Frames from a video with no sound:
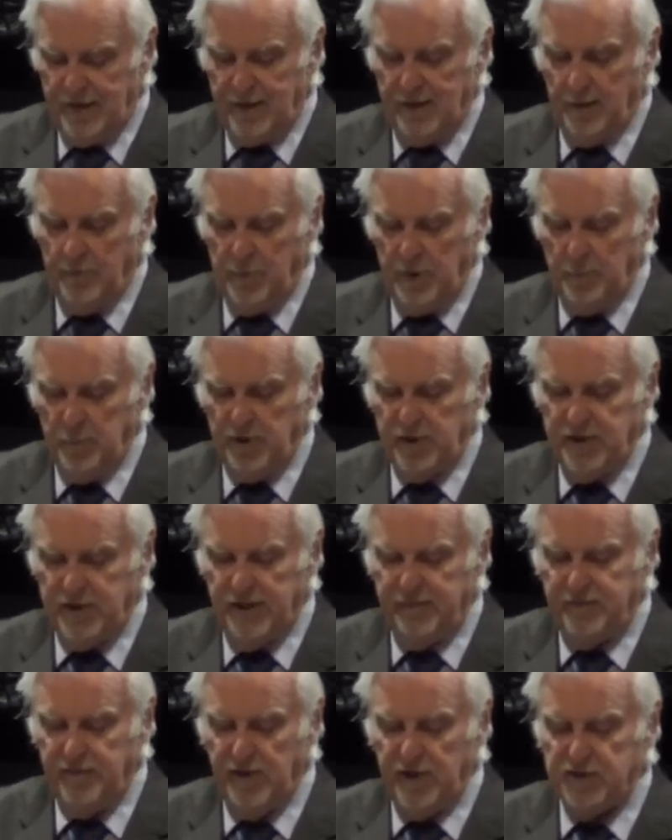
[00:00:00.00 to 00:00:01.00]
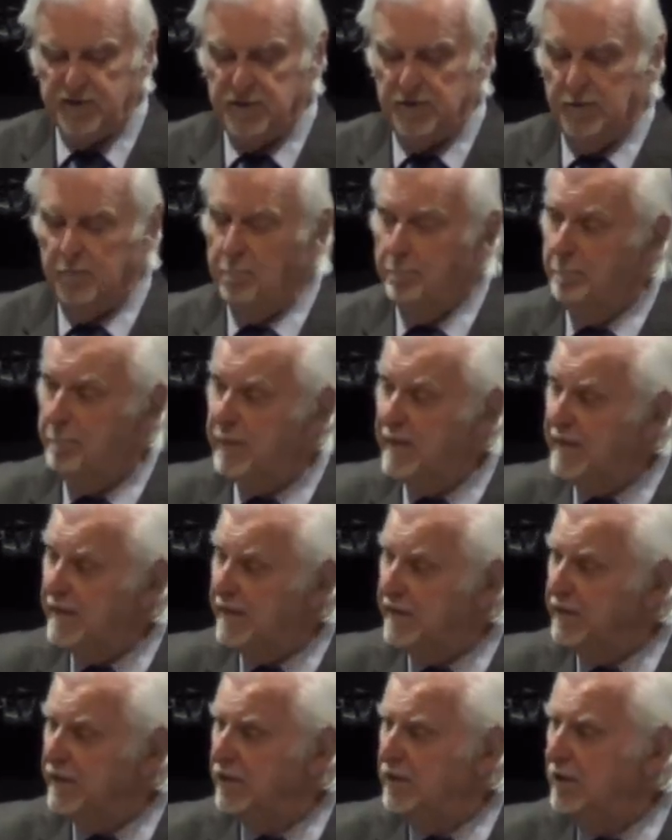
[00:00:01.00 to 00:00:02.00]
And remember the definition
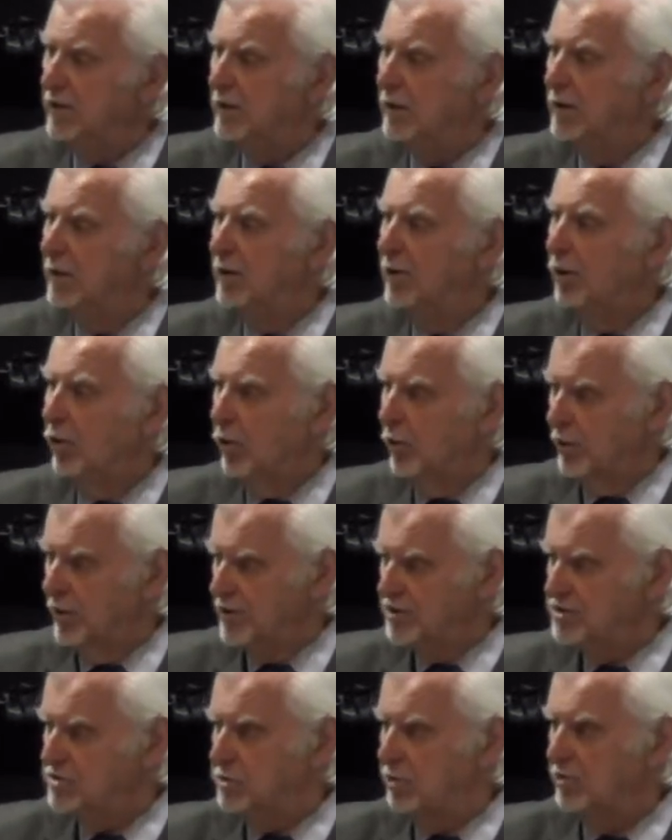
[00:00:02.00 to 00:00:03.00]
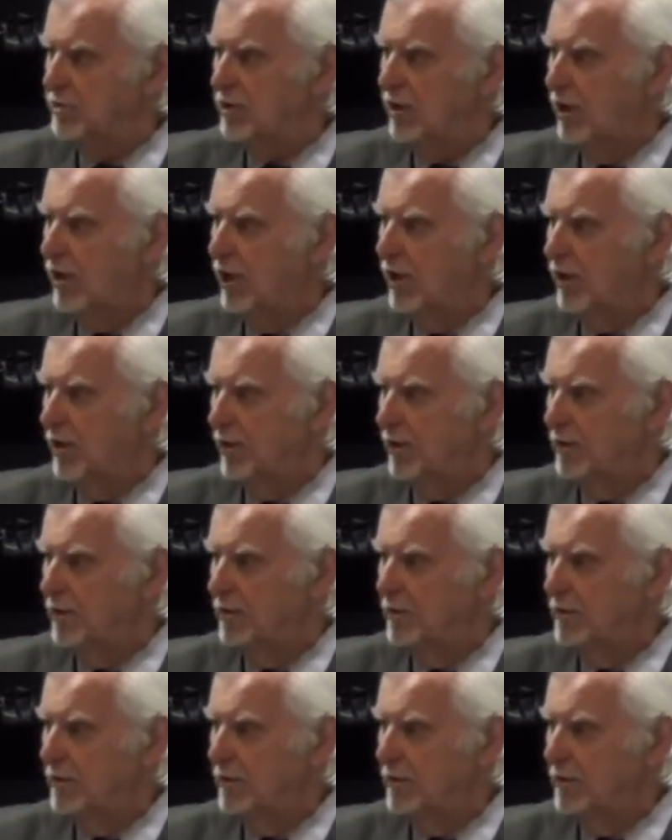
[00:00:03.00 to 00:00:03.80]
bend or distort the heart.